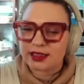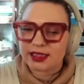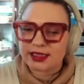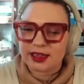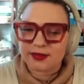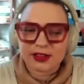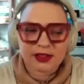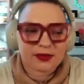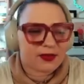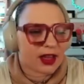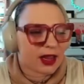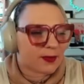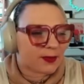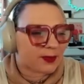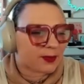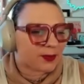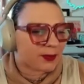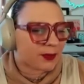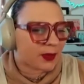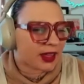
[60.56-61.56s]
let's have some fun.
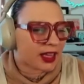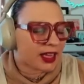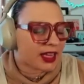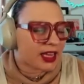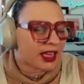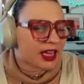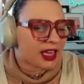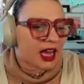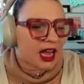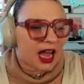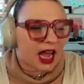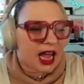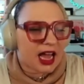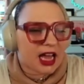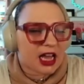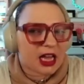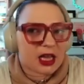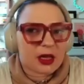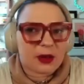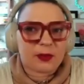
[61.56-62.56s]

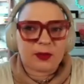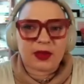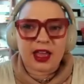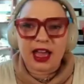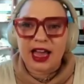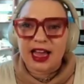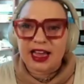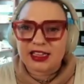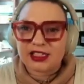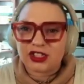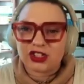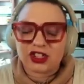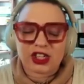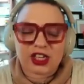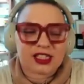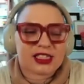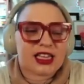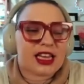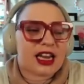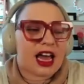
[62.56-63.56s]
As
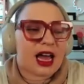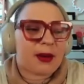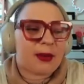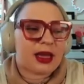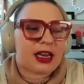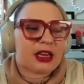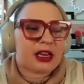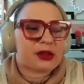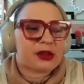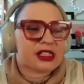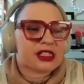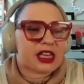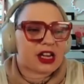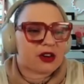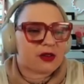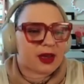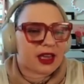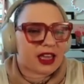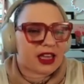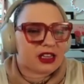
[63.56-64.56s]
Sean said, my name is
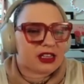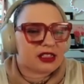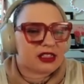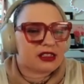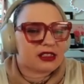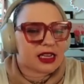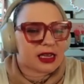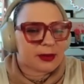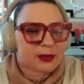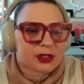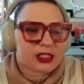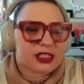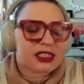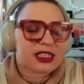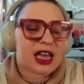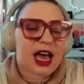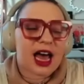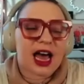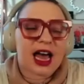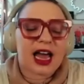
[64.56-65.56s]
Erin Mikail Staples.
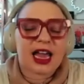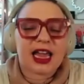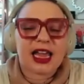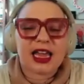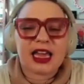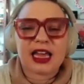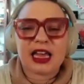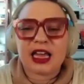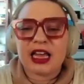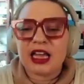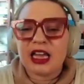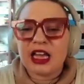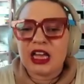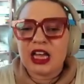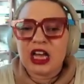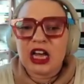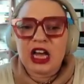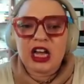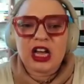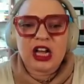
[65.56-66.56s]
I
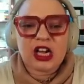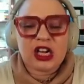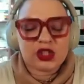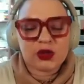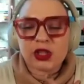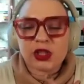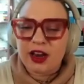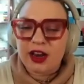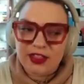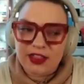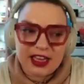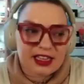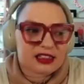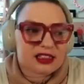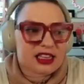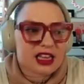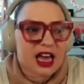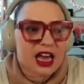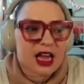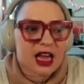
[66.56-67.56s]
do a lot of
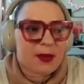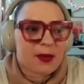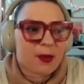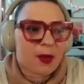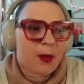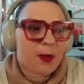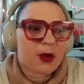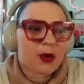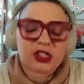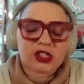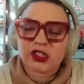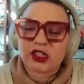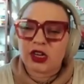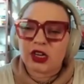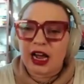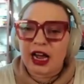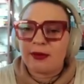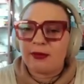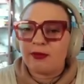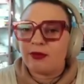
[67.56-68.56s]
things.
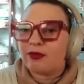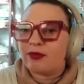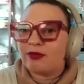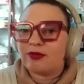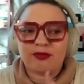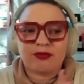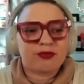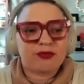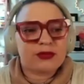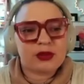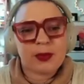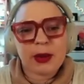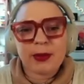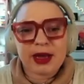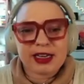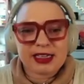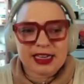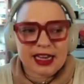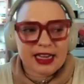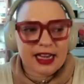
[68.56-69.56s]
I spend
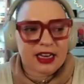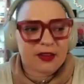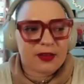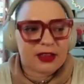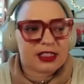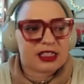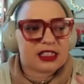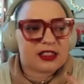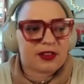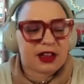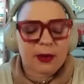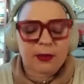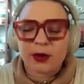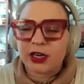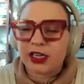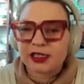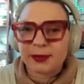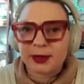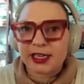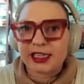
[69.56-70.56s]
my day kind of as a developer
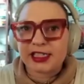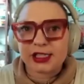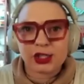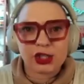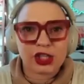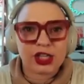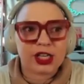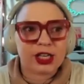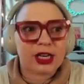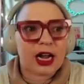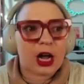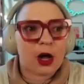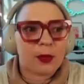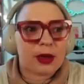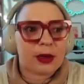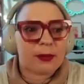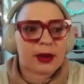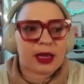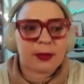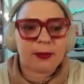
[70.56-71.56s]
experience engineer,
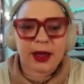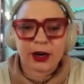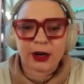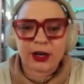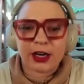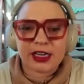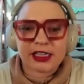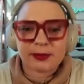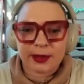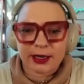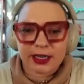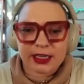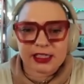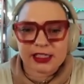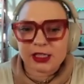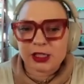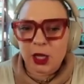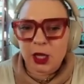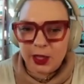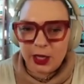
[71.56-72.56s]
helping make better
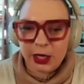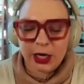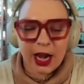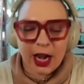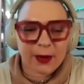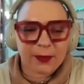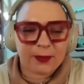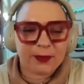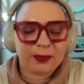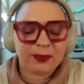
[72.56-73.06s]
experiences on the internet.